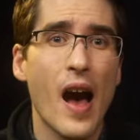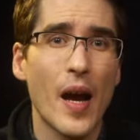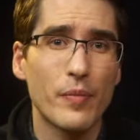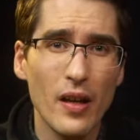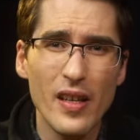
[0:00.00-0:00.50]

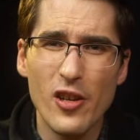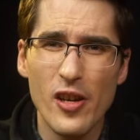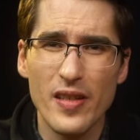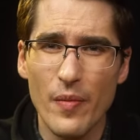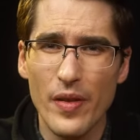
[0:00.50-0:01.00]
I'd probably
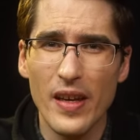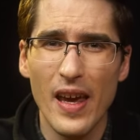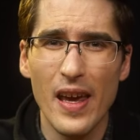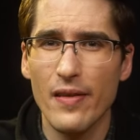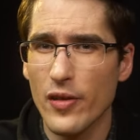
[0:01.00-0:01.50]
suggest something
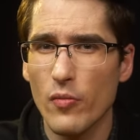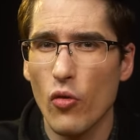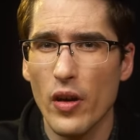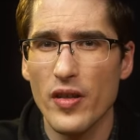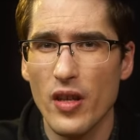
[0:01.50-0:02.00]
a little
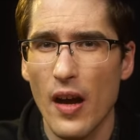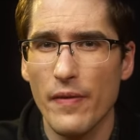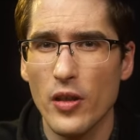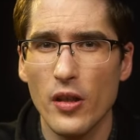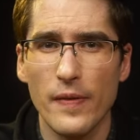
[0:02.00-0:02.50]
more
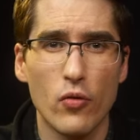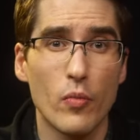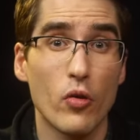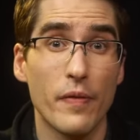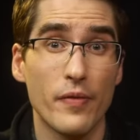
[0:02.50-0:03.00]
softer for a
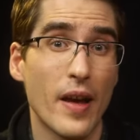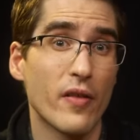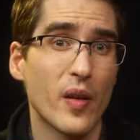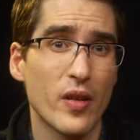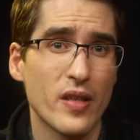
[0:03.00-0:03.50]
more
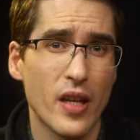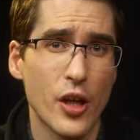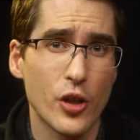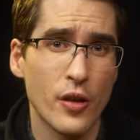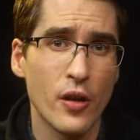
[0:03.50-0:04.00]
flattering
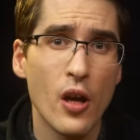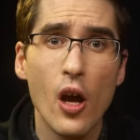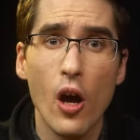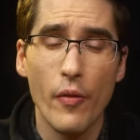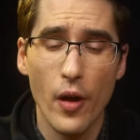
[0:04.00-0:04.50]
presentation,
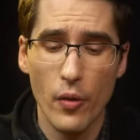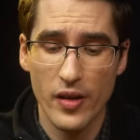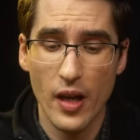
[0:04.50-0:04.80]
although it